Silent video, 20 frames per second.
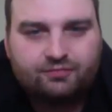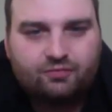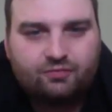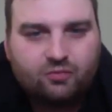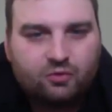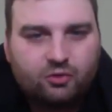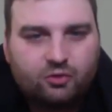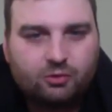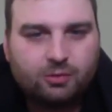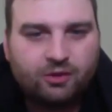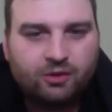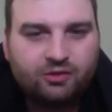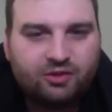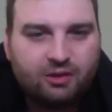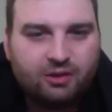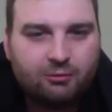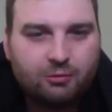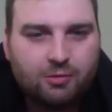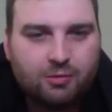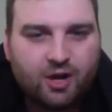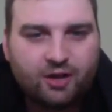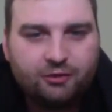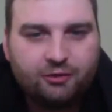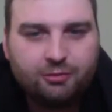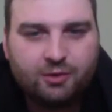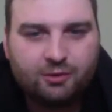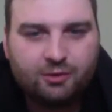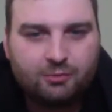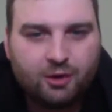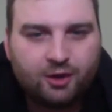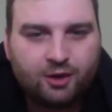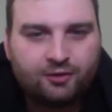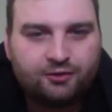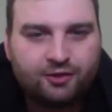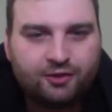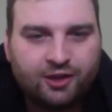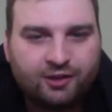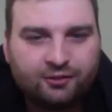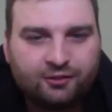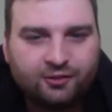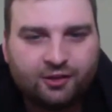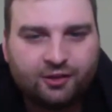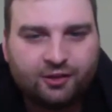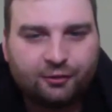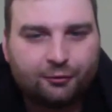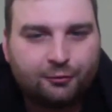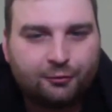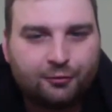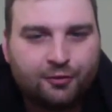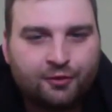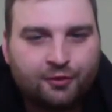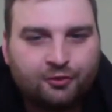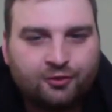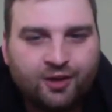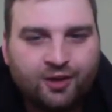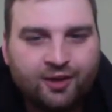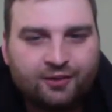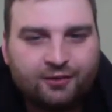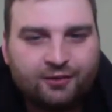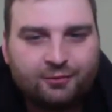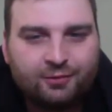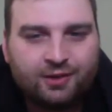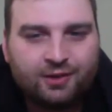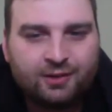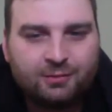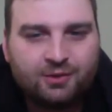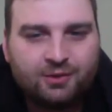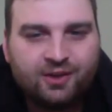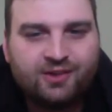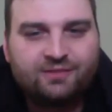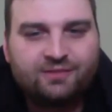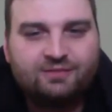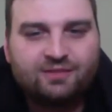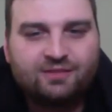Trubisky reminds me of Mark Sanchez for the Jets when he played.